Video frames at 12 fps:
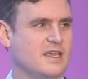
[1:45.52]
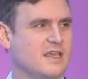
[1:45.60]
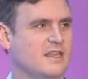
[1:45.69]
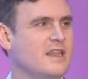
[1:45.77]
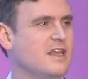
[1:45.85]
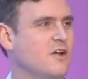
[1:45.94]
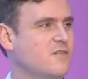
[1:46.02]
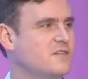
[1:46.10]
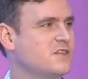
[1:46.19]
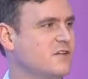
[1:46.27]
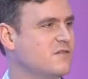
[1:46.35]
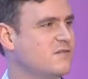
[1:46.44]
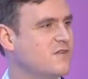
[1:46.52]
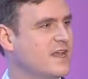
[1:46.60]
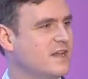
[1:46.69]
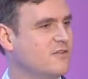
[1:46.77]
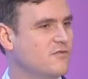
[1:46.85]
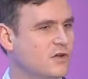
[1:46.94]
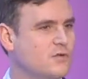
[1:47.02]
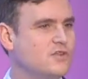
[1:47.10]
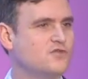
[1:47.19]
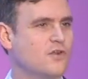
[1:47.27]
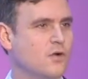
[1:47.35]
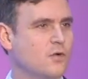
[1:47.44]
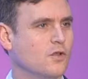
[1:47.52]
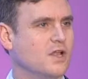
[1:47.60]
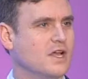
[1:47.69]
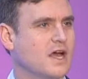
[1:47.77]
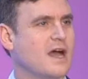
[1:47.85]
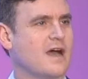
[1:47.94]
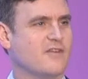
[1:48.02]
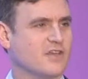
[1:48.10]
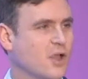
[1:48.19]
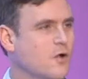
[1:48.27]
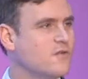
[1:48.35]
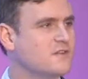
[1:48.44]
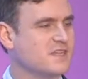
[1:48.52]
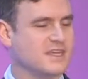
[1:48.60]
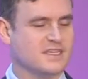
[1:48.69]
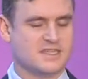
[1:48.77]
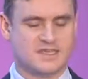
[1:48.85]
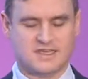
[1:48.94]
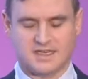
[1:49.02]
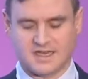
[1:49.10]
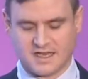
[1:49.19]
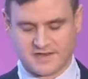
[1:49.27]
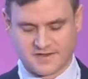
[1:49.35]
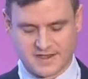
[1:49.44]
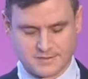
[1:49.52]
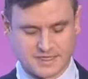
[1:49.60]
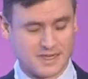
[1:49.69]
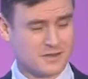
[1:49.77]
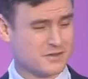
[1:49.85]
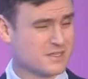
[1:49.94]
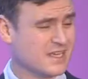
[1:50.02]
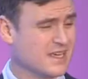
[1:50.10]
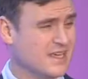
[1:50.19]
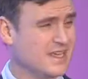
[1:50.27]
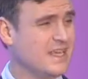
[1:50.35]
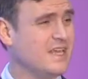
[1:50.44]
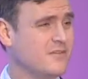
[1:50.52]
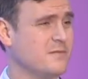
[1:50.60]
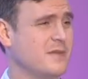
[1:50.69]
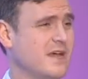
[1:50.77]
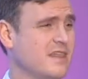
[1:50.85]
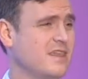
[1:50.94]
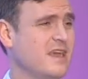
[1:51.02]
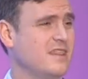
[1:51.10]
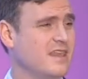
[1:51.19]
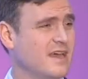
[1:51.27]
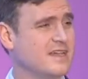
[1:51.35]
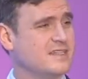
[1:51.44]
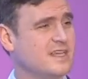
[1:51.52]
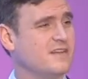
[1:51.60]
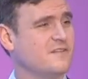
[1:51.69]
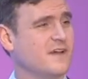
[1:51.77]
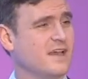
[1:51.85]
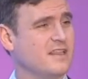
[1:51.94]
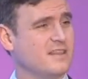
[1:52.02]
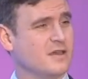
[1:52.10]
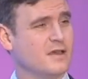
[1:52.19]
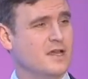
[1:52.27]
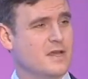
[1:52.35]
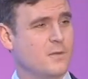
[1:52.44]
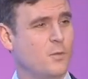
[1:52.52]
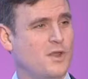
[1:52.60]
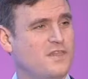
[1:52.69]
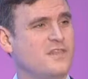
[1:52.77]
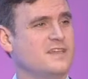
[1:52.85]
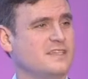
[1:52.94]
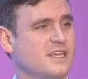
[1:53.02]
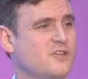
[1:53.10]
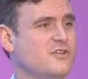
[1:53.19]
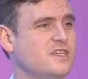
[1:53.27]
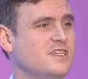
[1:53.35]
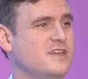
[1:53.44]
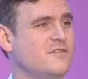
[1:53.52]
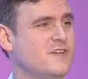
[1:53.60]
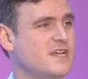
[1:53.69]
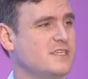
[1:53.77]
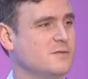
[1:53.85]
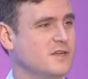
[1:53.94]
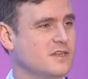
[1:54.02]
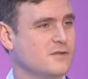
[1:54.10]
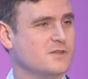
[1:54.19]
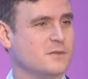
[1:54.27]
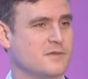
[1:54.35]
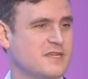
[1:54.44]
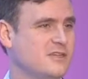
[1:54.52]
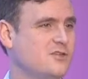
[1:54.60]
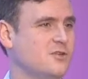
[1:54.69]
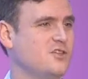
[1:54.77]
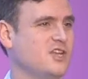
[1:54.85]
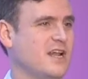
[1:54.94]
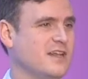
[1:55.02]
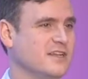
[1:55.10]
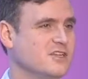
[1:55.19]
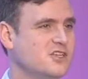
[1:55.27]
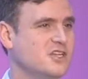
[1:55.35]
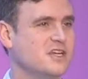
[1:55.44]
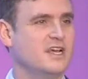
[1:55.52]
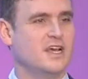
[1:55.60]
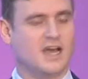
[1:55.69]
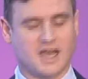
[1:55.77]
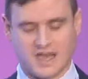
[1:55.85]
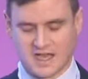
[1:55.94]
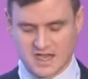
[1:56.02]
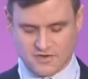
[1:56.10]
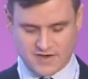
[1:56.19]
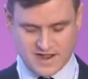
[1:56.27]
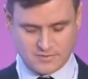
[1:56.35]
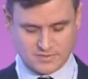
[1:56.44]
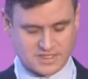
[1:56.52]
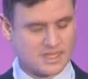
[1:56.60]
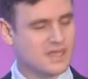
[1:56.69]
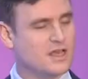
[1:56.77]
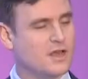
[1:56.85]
in Office of Rail and Roads role, having oversight of Highways England, even back then they identified that with this increase in investment, there was a potential challenge around